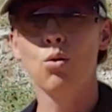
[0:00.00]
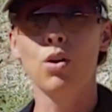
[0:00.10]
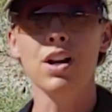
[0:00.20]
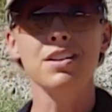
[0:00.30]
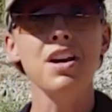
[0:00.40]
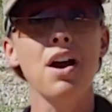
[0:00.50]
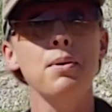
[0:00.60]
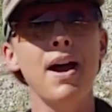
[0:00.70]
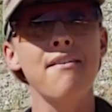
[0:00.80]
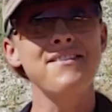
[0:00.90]
we're going to talk
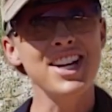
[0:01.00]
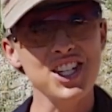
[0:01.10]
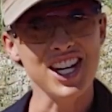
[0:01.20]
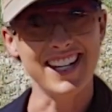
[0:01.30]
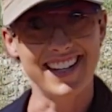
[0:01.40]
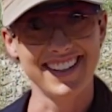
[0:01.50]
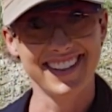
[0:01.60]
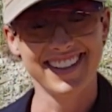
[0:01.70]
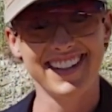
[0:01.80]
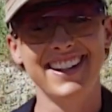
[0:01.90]
about vision.
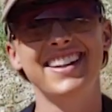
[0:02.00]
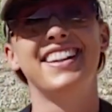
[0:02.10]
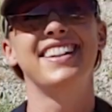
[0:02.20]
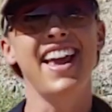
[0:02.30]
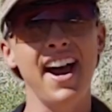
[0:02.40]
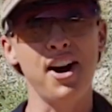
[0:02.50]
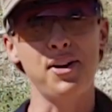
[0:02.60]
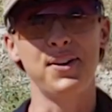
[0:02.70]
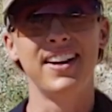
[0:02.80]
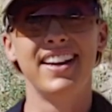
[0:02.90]

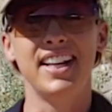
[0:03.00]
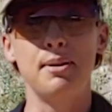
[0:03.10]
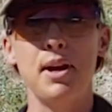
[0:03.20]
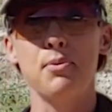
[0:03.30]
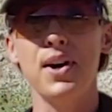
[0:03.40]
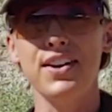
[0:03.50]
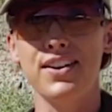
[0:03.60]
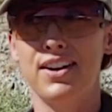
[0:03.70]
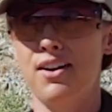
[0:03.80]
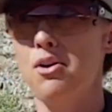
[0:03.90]
Now, you may
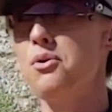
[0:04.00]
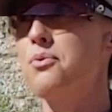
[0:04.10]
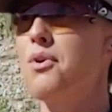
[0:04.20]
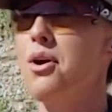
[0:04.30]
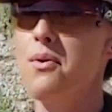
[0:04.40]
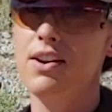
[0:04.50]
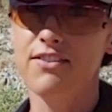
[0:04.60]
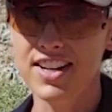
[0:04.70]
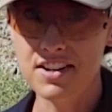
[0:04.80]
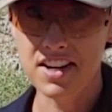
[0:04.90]
wonder, a whole row
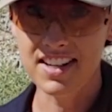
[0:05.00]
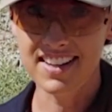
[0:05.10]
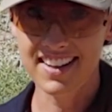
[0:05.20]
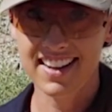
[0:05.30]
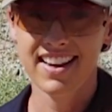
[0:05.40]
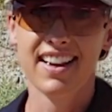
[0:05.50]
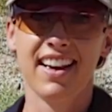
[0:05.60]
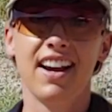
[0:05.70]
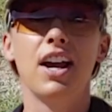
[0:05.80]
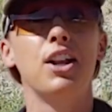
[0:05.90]
on vision?
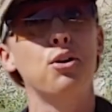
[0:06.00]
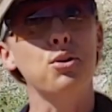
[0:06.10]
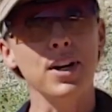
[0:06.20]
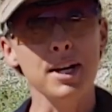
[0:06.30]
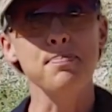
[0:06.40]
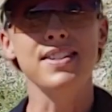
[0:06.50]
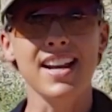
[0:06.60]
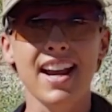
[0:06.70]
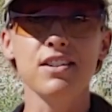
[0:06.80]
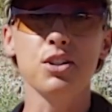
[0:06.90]
You know, grip,
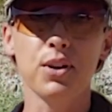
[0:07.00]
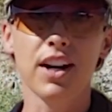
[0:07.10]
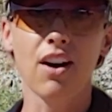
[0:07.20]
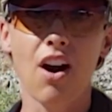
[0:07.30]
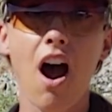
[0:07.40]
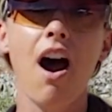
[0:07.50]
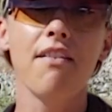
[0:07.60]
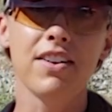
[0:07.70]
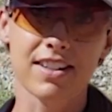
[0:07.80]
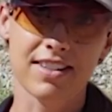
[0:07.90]
stance, trigger,
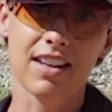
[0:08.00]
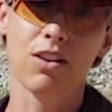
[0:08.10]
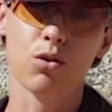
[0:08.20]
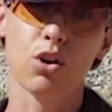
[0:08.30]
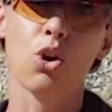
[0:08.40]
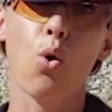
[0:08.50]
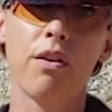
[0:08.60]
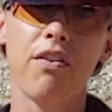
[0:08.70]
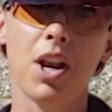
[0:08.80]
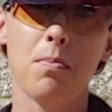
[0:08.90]
obviously those are core
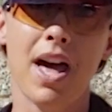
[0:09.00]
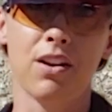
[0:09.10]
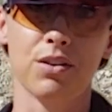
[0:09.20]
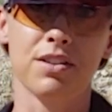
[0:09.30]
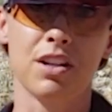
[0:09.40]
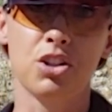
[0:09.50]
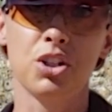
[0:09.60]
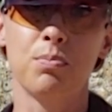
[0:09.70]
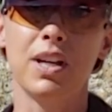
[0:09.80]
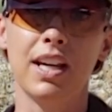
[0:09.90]
fundamentals that
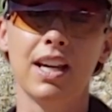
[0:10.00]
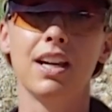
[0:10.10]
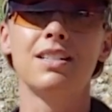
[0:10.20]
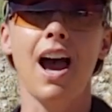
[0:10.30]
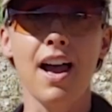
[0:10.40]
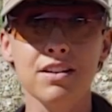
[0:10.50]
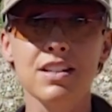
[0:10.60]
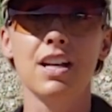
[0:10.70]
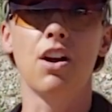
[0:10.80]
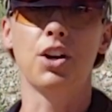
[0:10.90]
should be dialed
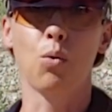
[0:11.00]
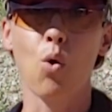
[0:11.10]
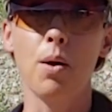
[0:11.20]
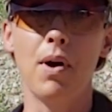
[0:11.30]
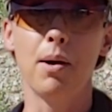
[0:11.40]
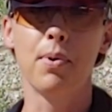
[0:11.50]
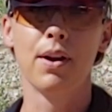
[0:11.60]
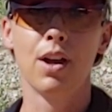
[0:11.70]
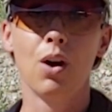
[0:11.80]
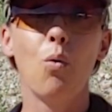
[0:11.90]
in on your warm-up.
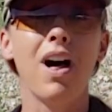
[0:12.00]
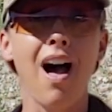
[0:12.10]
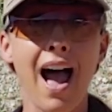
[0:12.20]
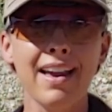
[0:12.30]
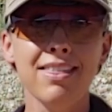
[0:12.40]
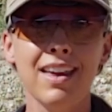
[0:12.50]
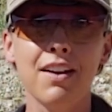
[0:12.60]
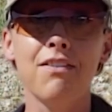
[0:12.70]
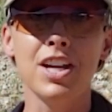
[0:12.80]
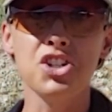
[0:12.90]
Well, I think
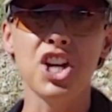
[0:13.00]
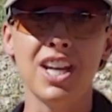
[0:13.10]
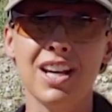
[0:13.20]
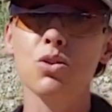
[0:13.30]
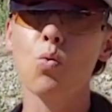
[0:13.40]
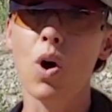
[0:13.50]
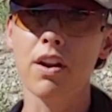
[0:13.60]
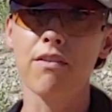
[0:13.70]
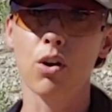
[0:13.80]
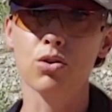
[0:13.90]
vision is one
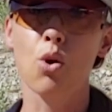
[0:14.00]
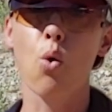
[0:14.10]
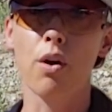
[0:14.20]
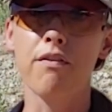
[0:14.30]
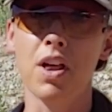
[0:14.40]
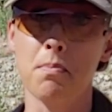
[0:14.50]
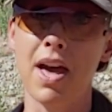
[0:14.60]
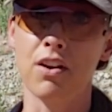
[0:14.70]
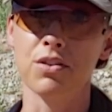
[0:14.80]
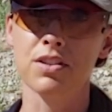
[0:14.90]
of those core
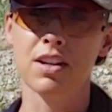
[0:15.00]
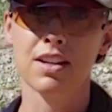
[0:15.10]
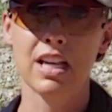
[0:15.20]
fundamentals.